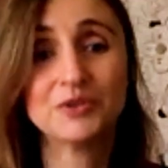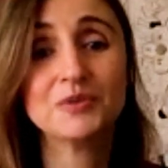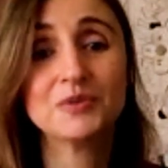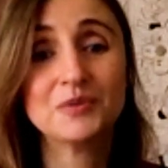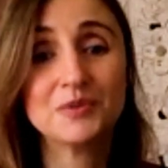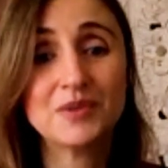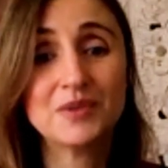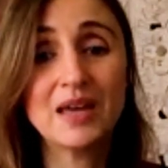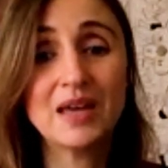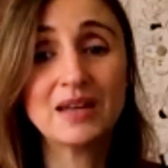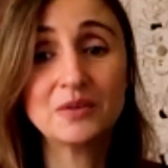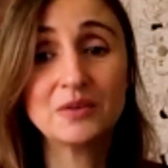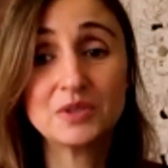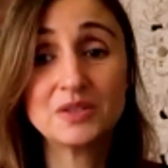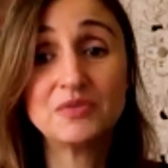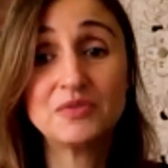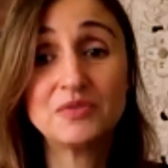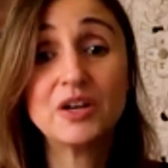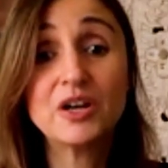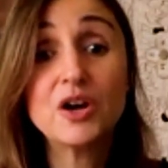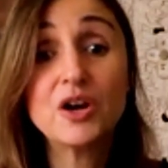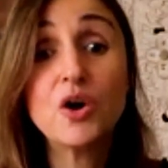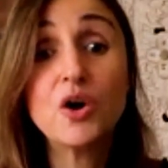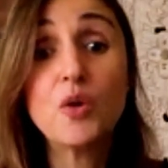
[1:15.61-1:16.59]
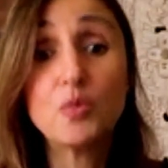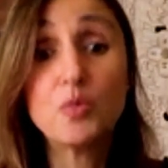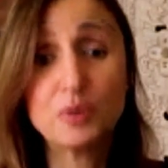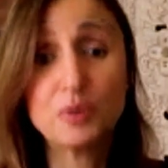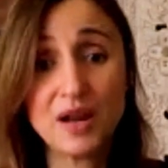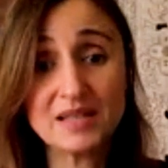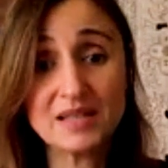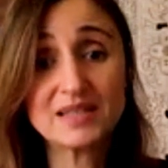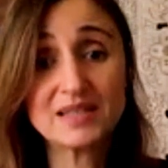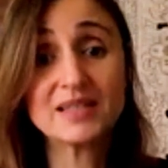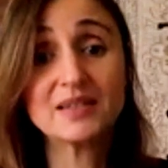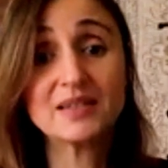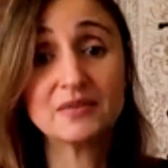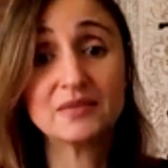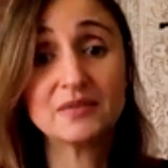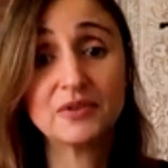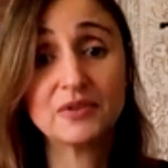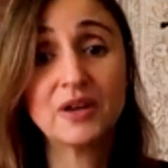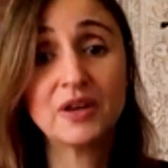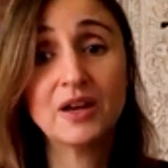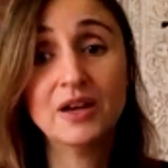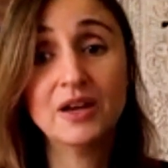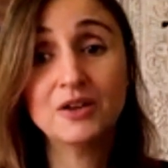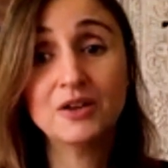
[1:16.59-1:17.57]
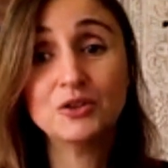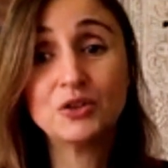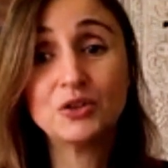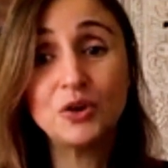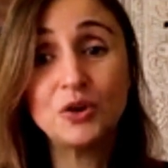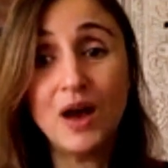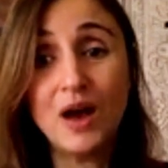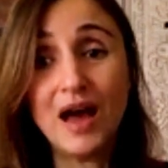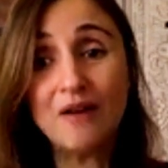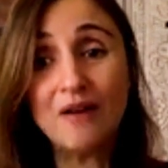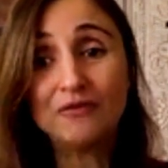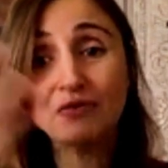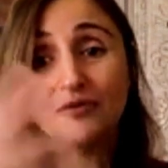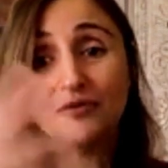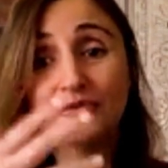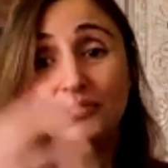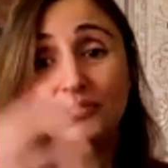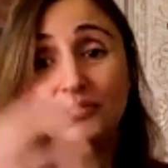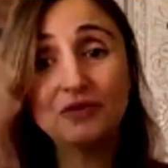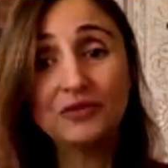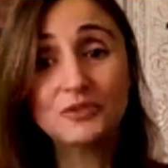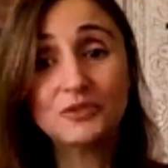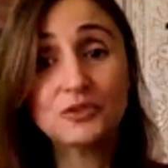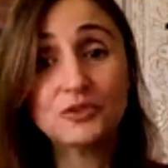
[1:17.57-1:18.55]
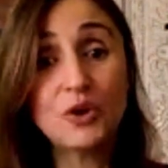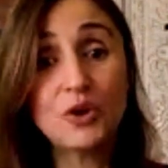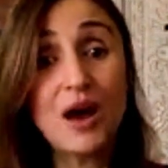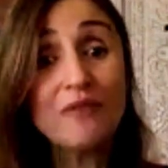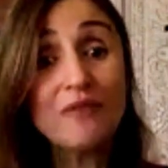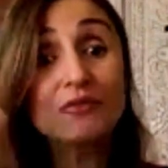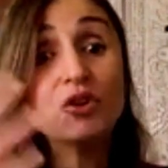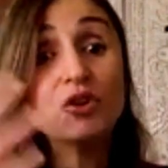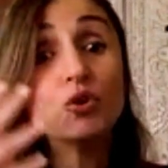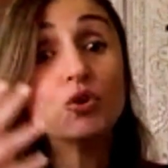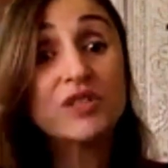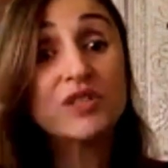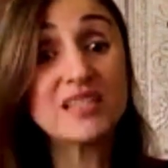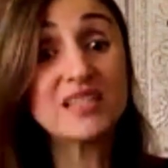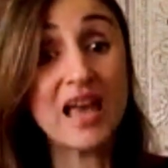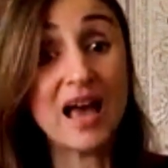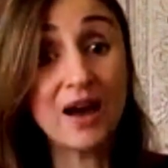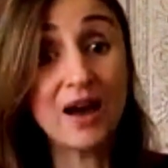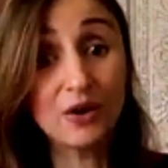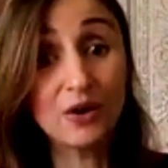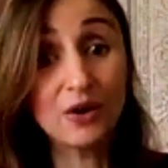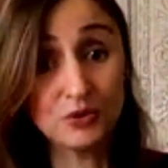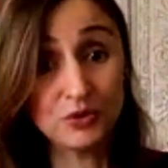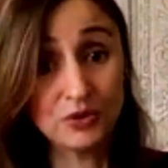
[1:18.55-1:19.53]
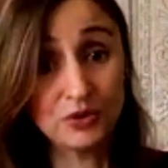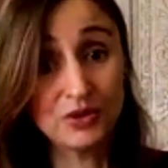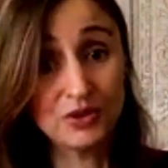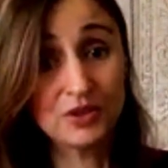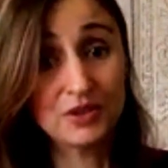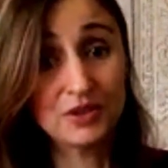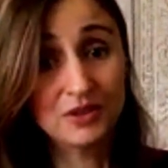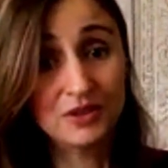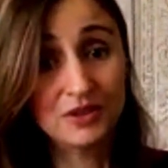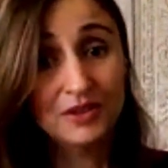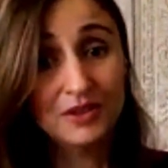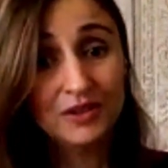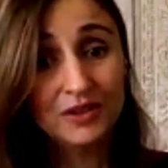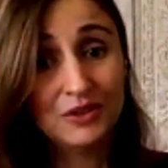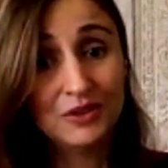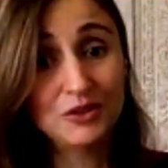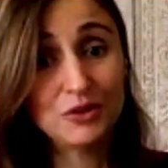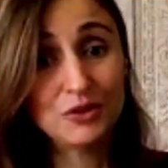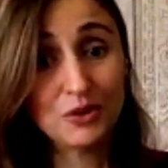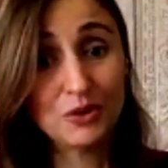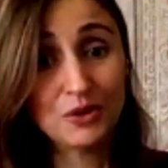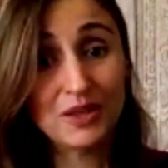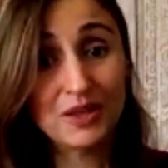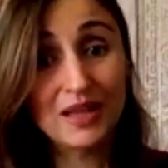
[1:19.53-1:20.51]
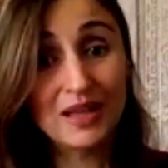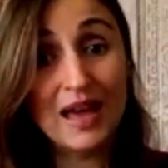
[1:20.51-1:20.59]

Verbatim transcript: that it was very oppressive to have to have no sound, you know.